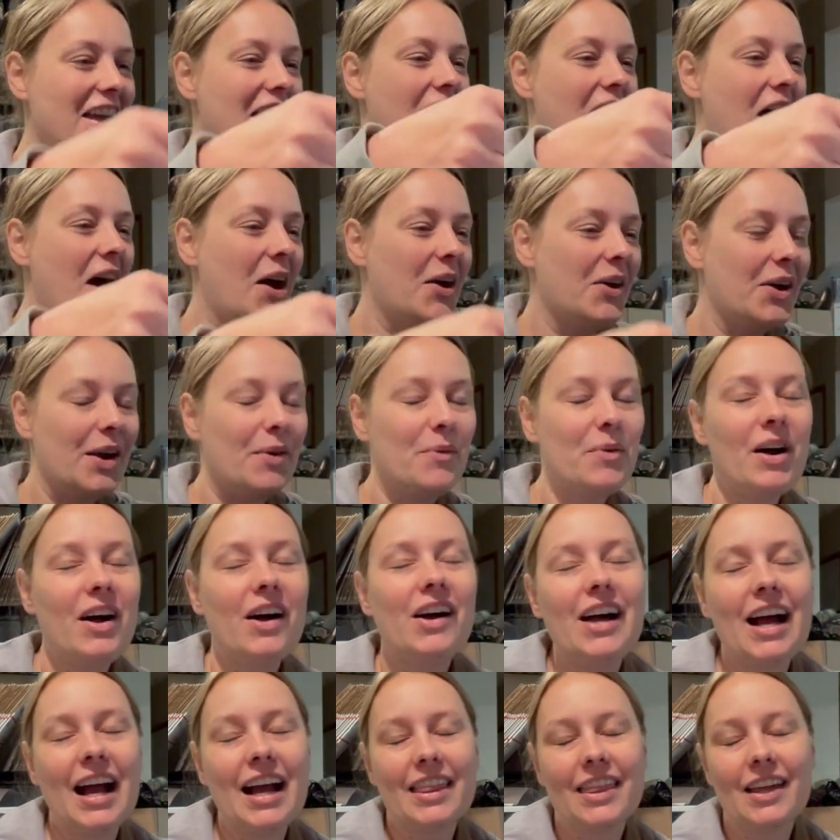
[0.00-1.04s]
All right,
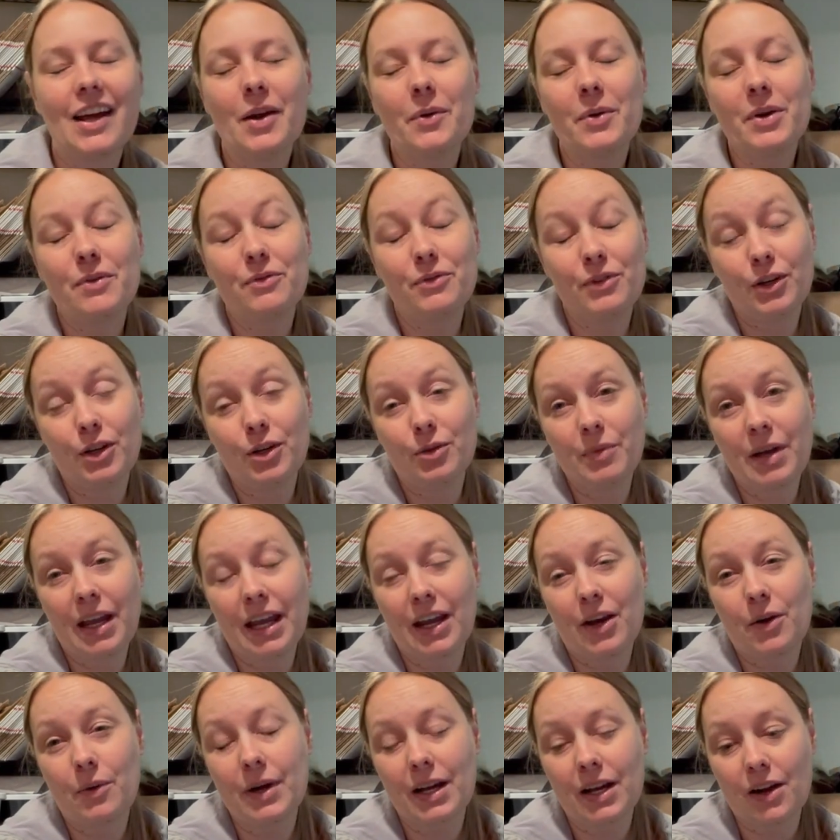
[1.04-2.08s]
well, I thought I would film a
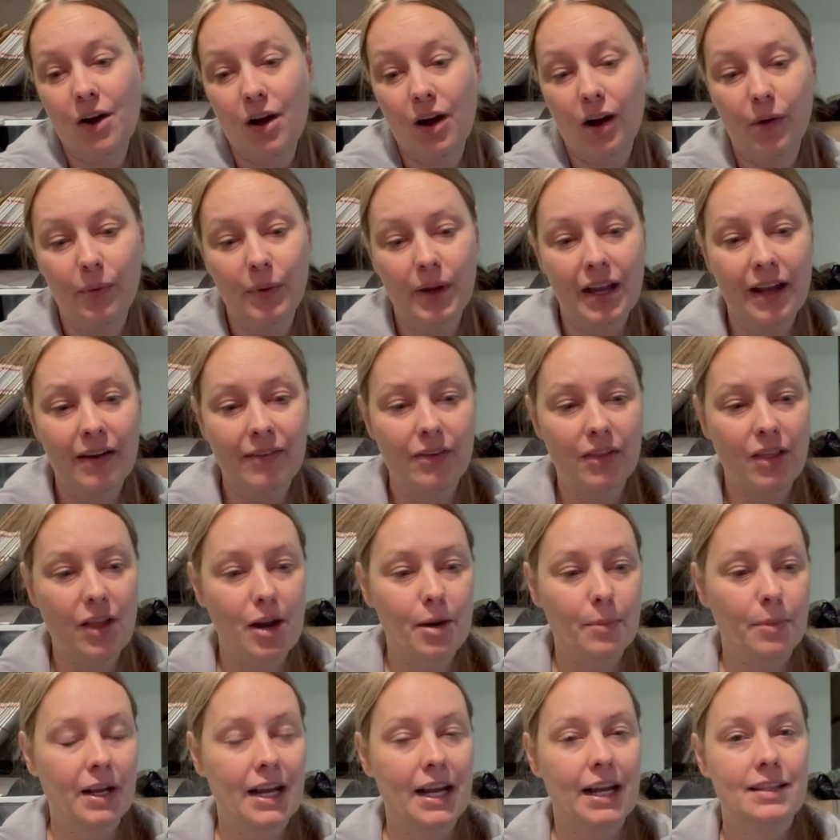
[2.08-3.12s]
quick haul. We have a lot
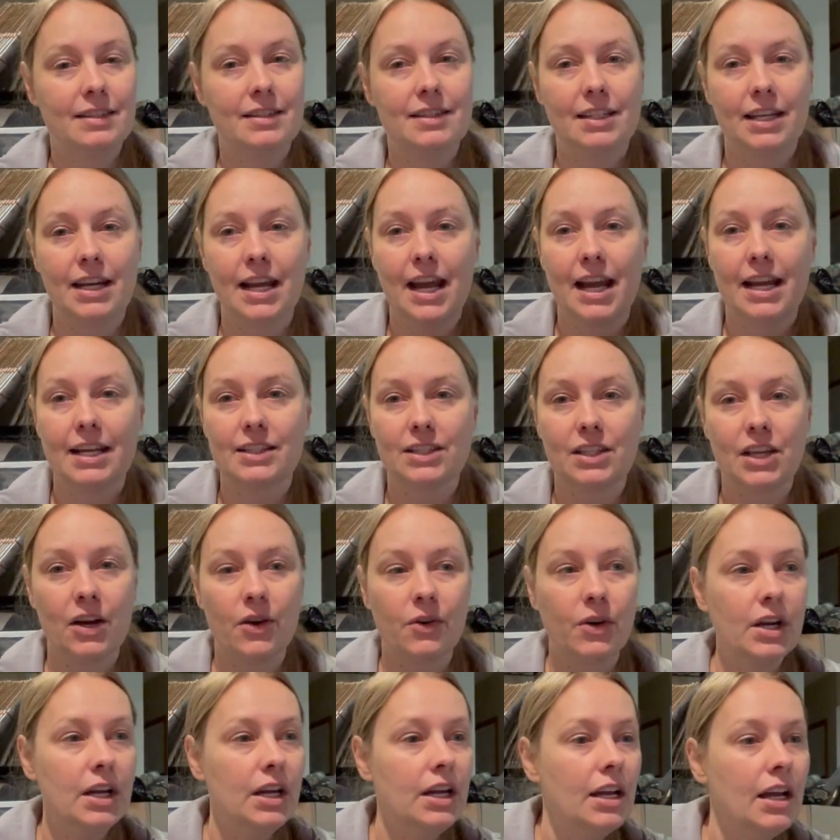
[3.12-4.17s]
of plans today, so
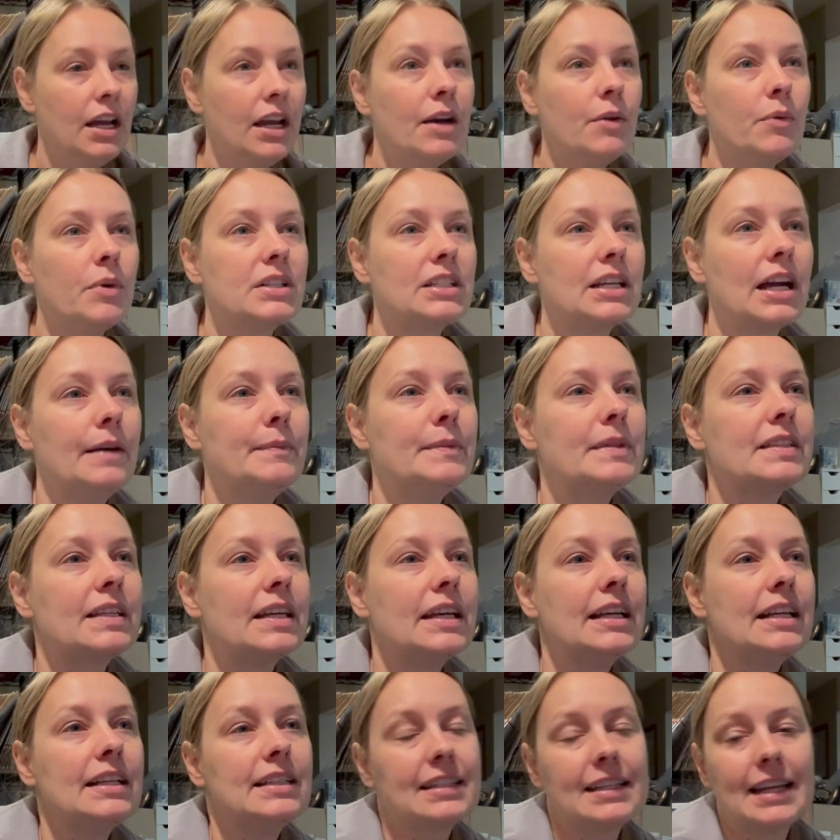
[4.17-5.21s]
what time is it?
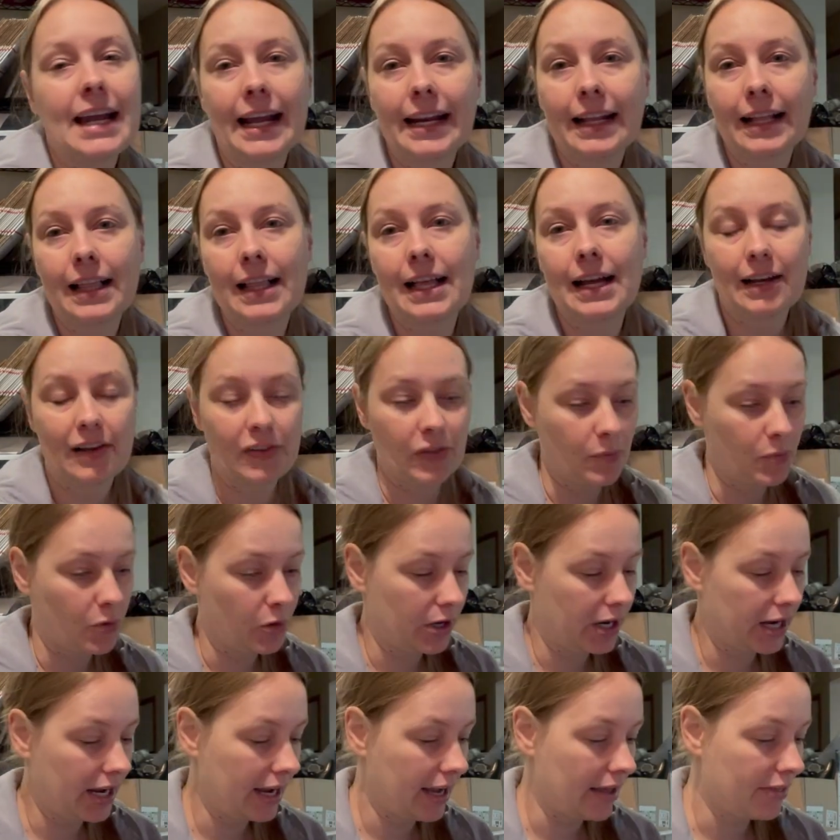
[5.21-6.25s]
It's nine o'clock in the
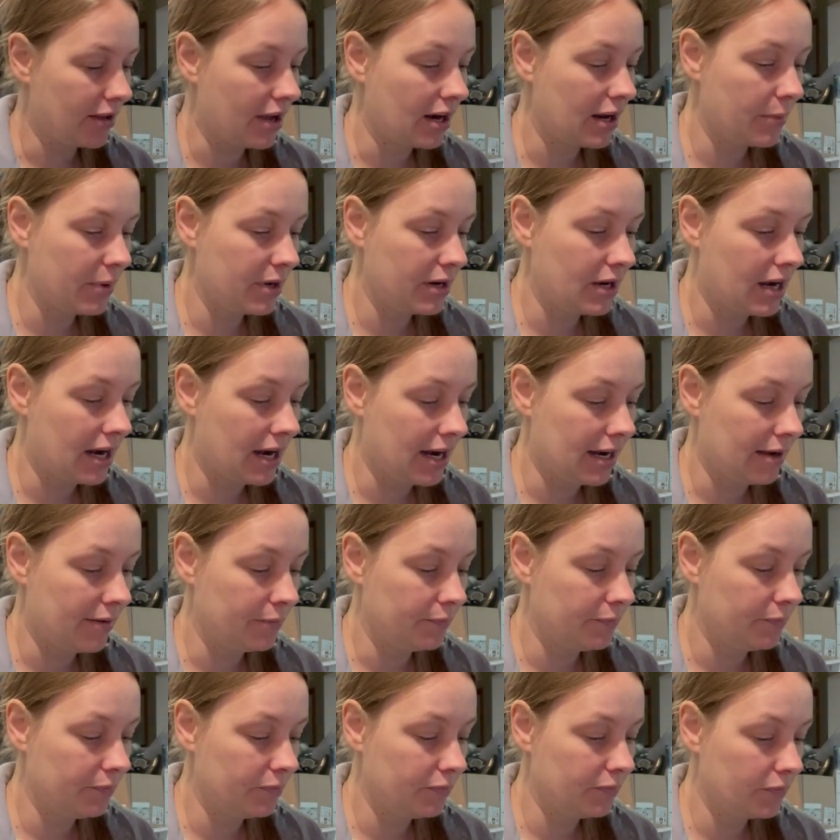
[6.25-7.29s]
morning. I thought I would uh,
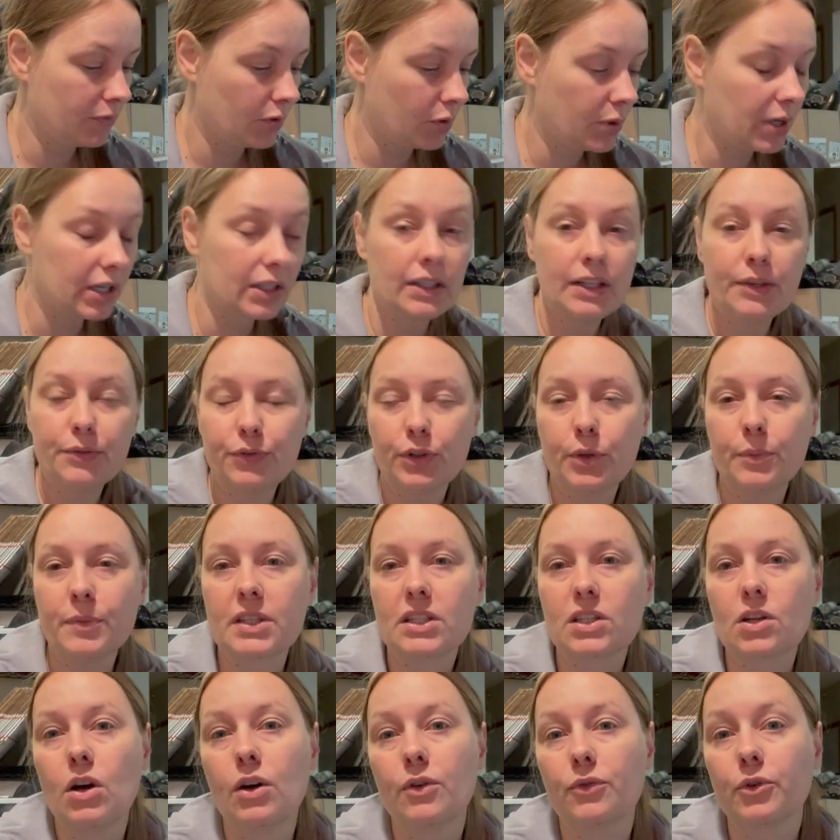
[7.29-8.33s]
quickly film this
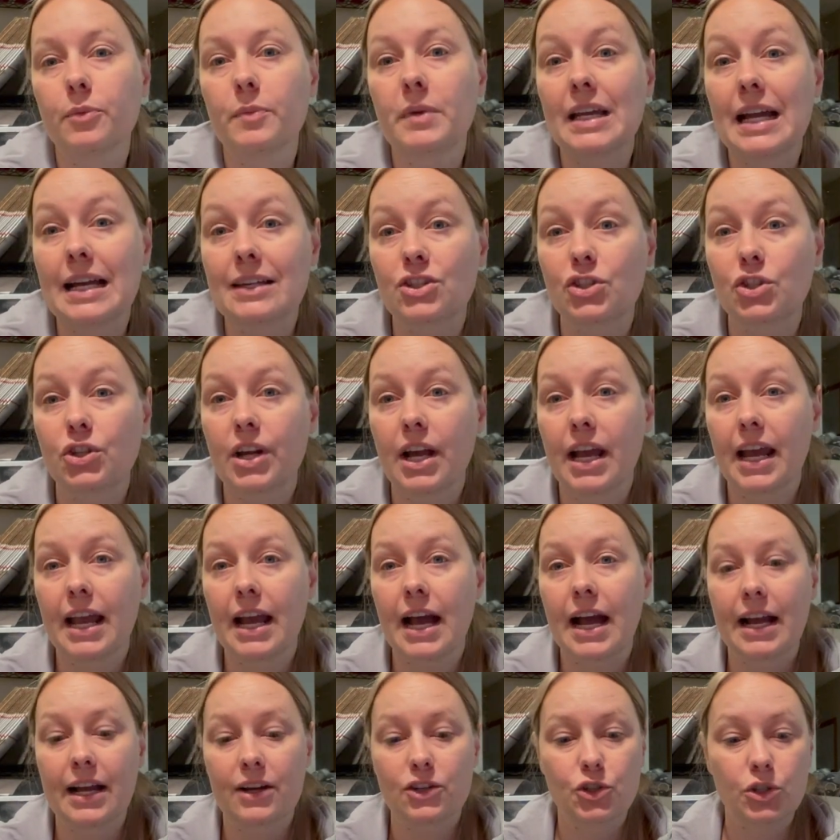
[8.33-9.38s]
haul from yesterday.
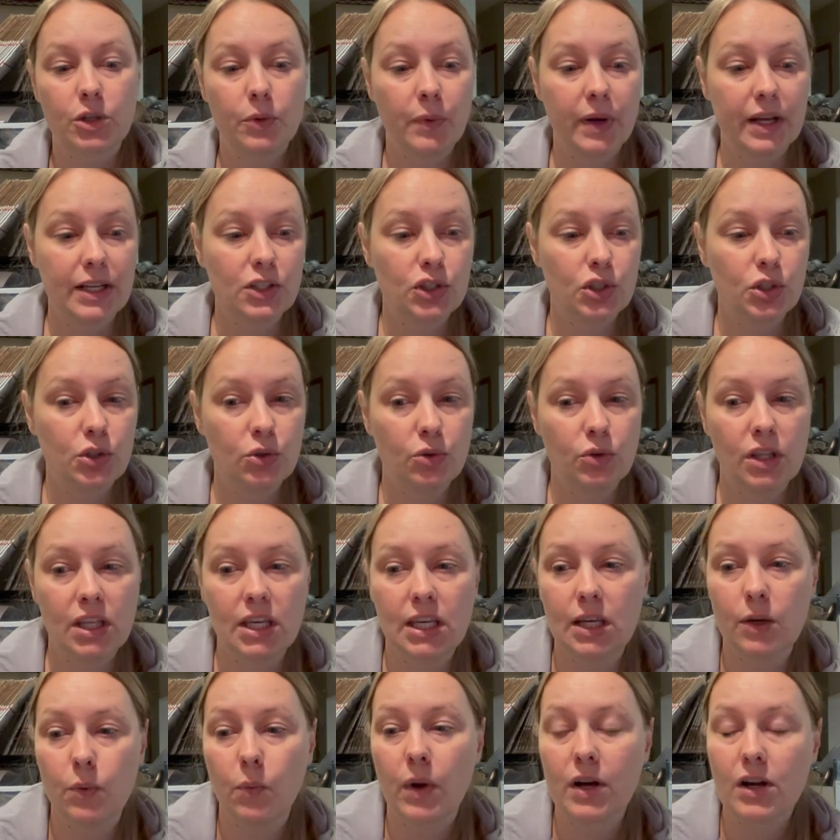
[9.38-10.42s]
I actually went to
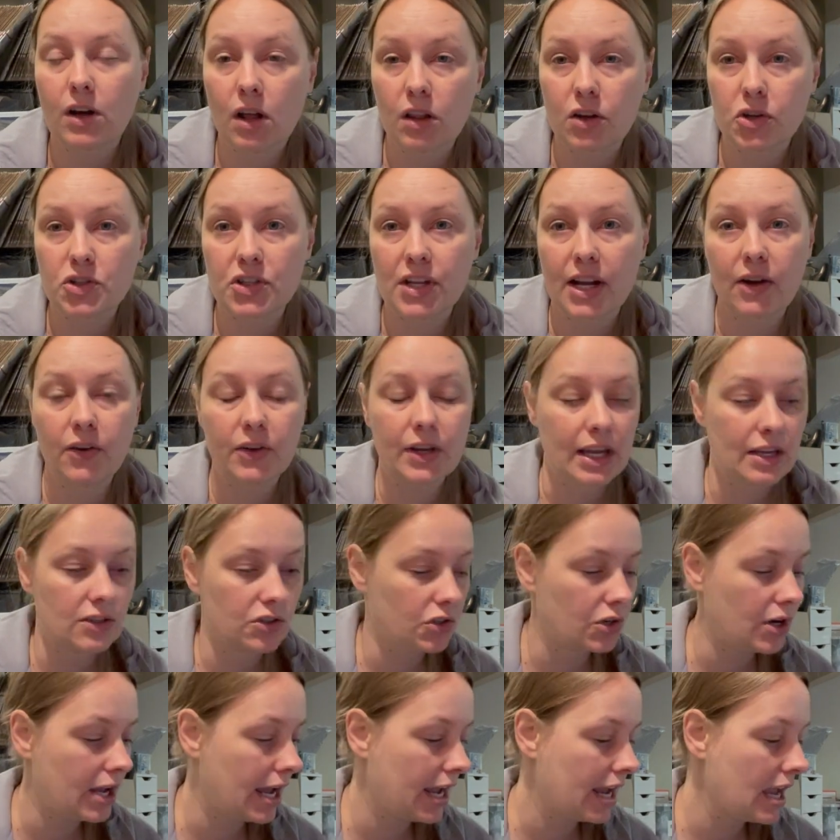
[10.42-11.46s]
the one dollar sale
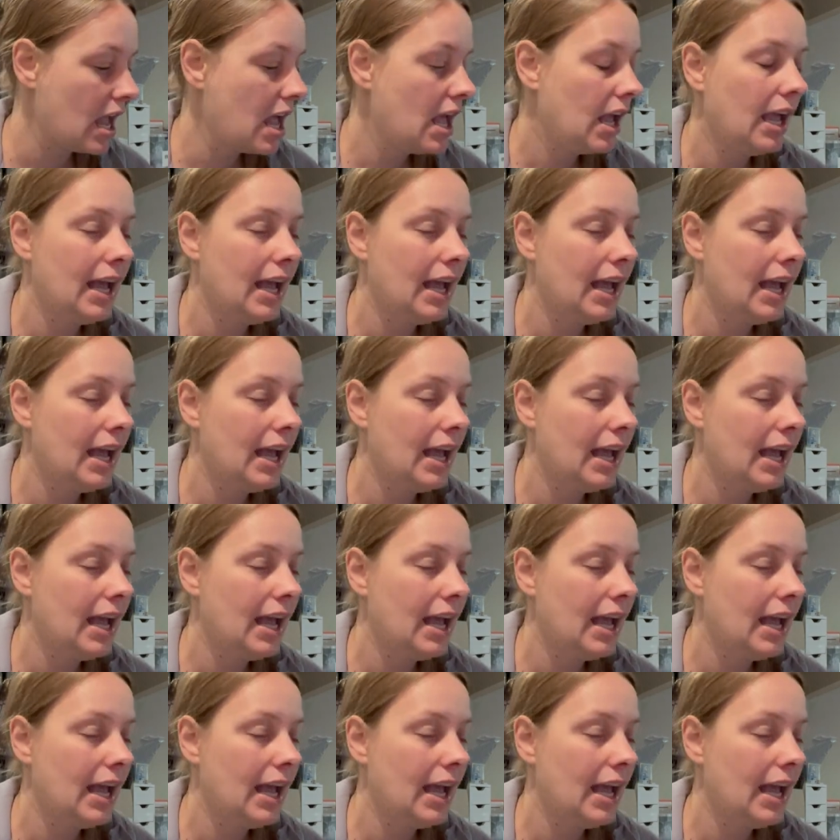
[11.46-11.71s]
yesterday.